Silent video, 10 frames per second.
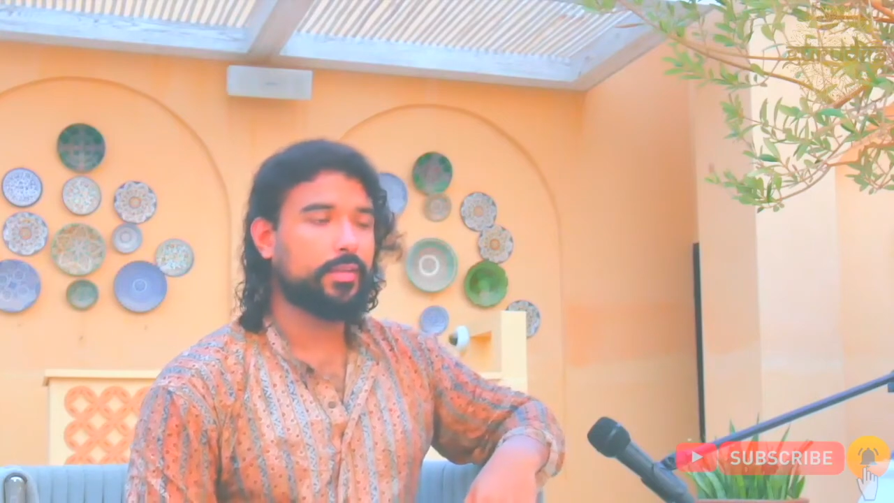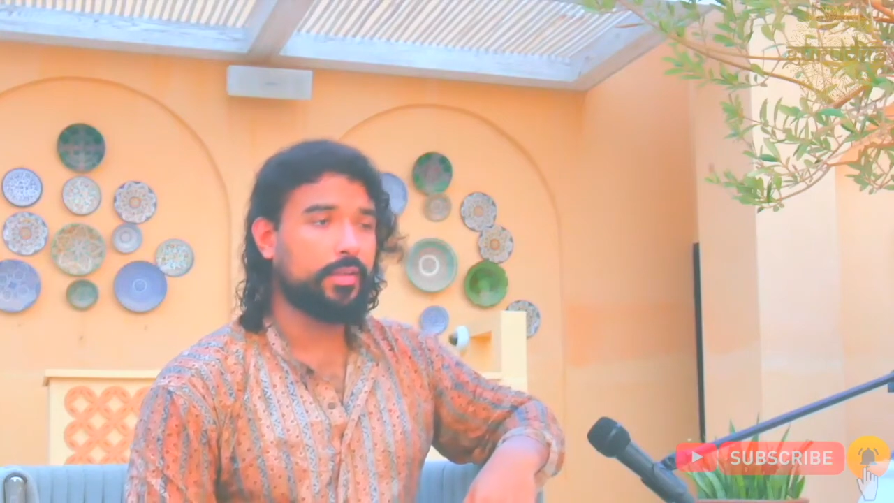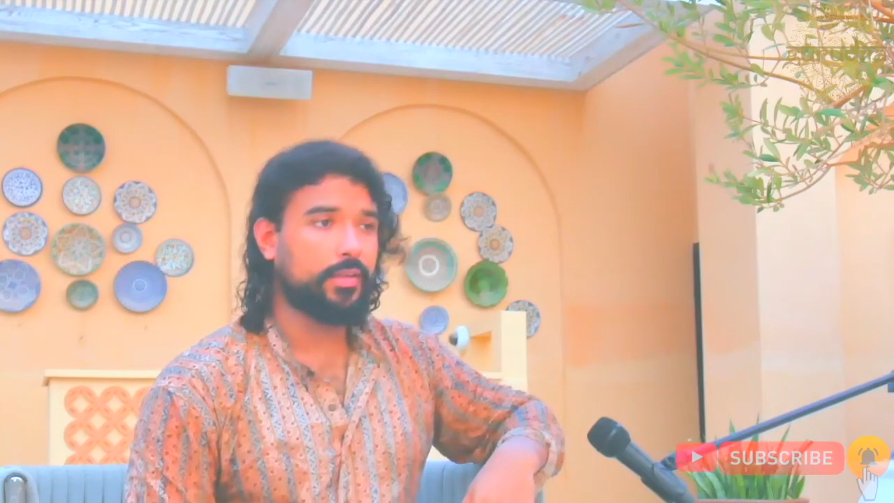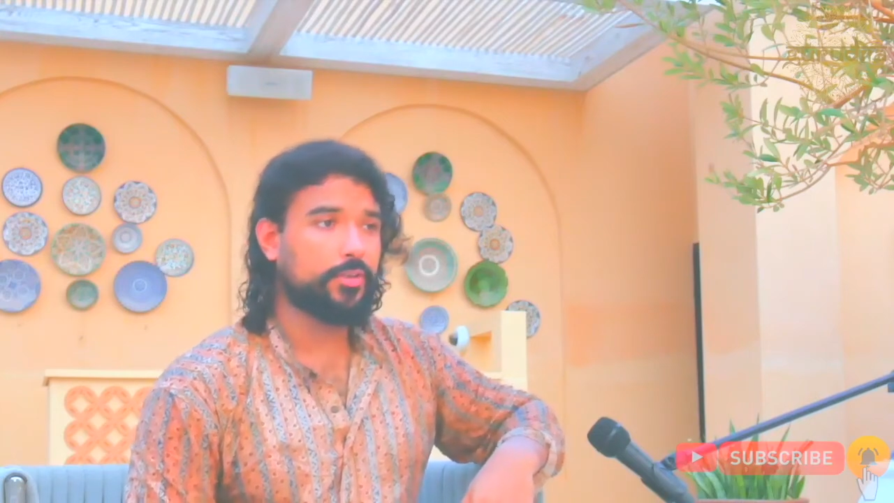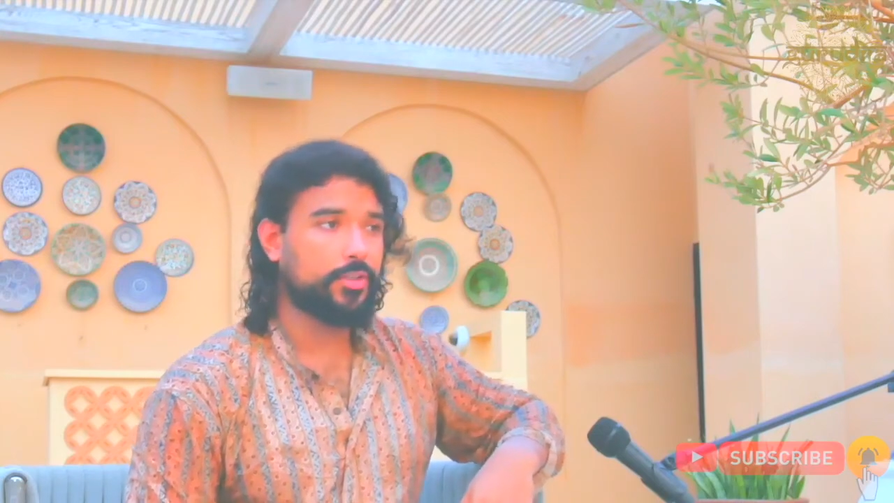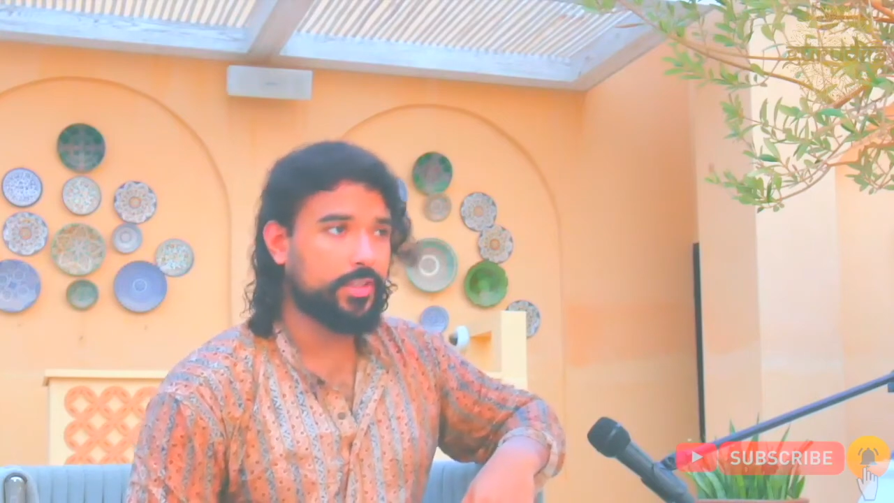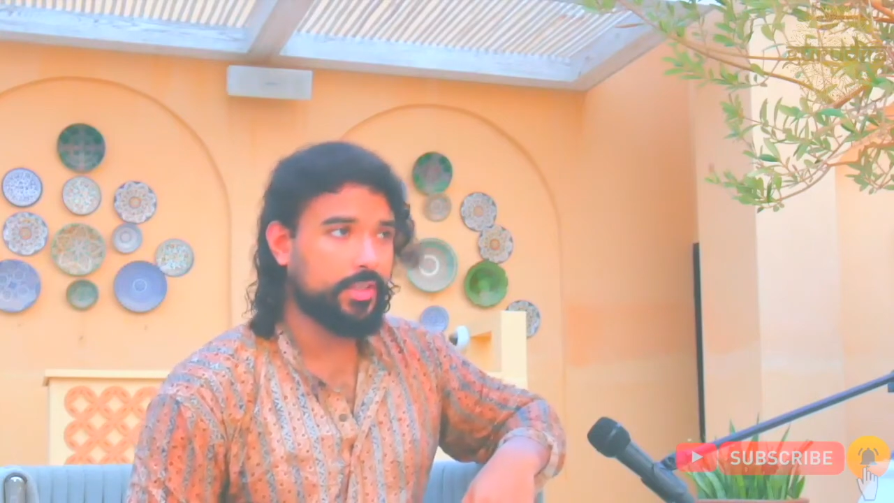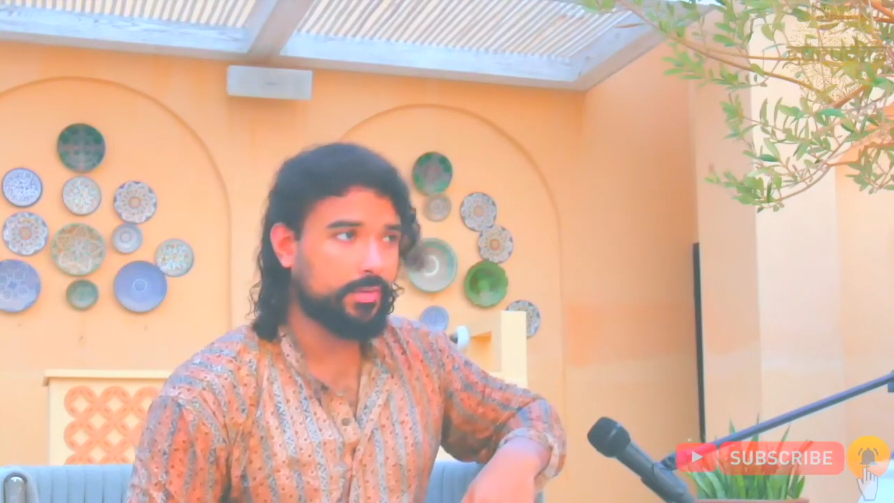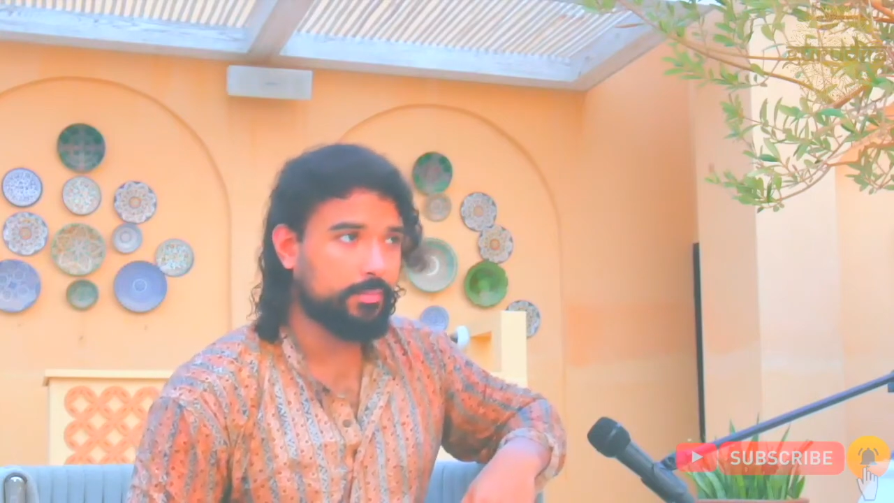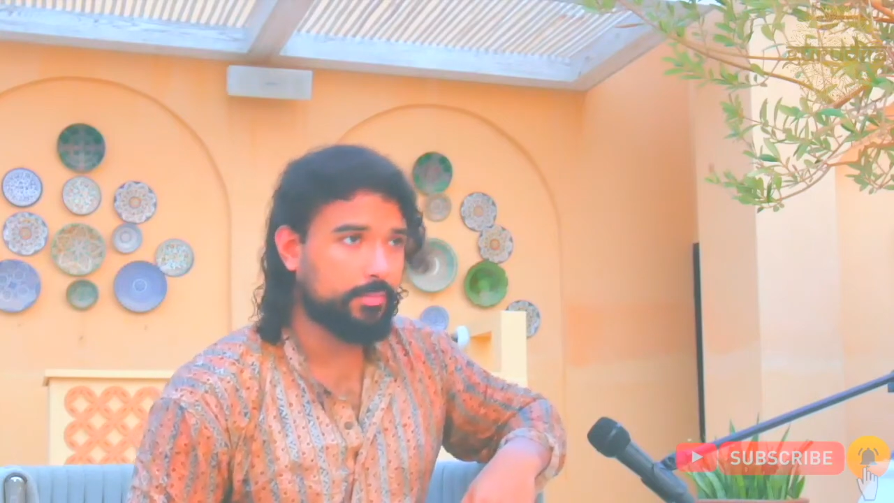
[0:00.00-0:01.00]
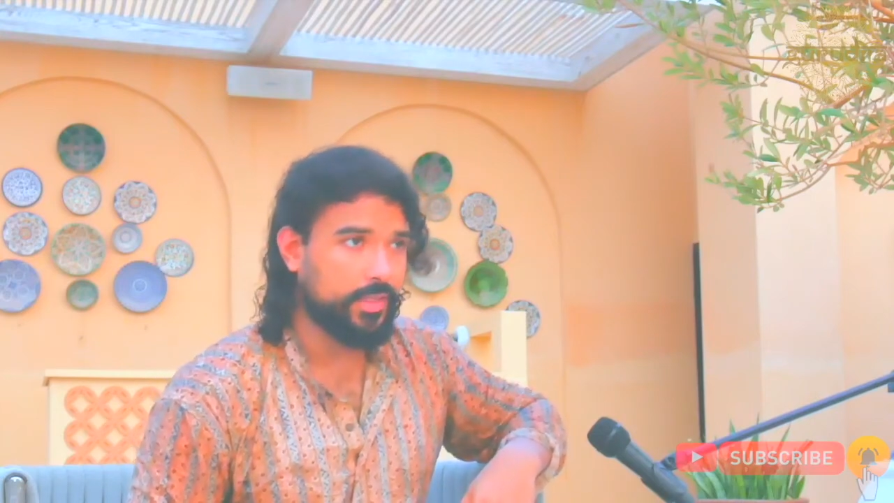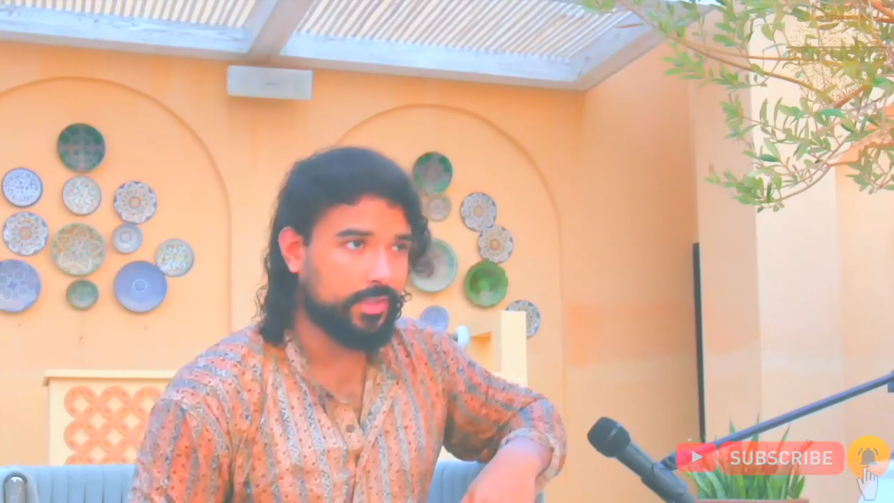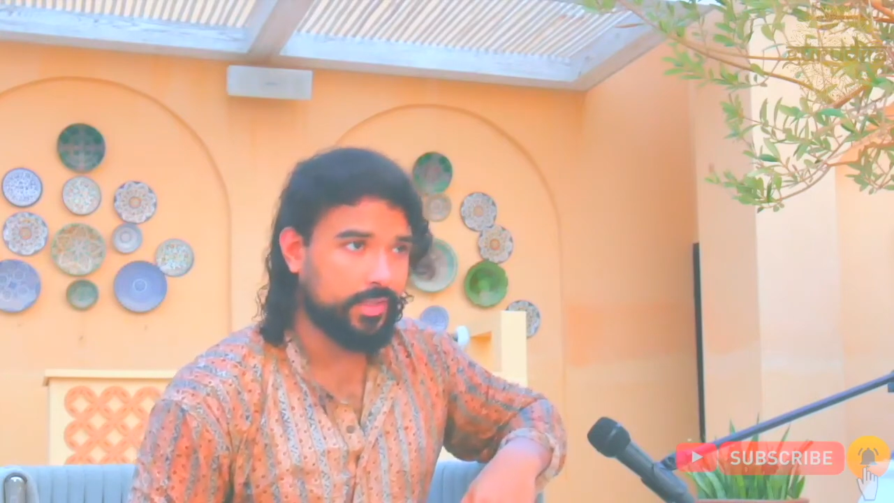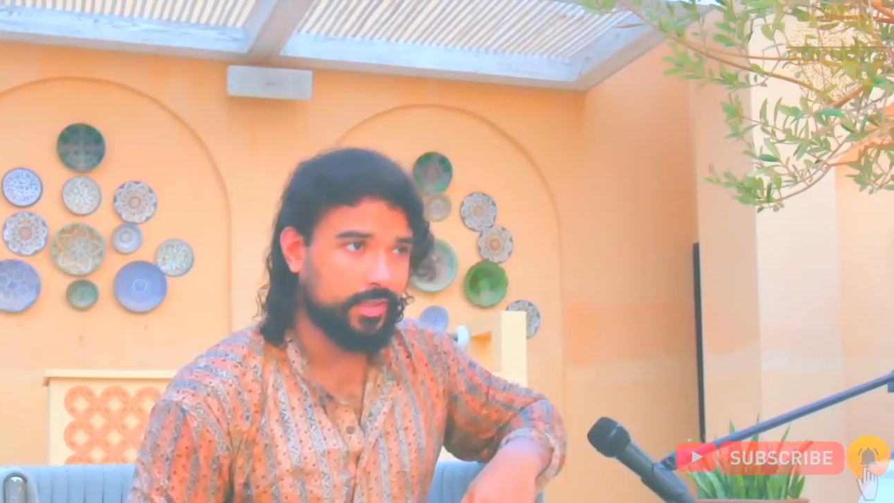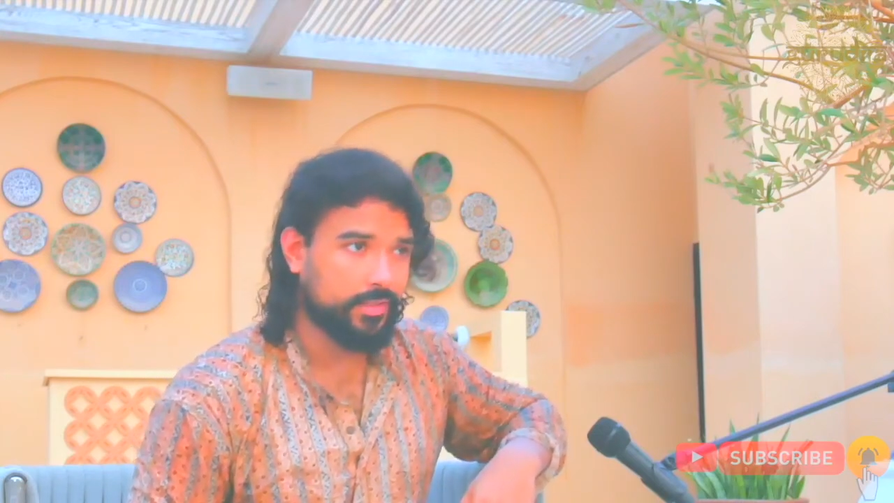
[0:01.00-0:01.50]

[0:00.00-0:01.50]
he or she completely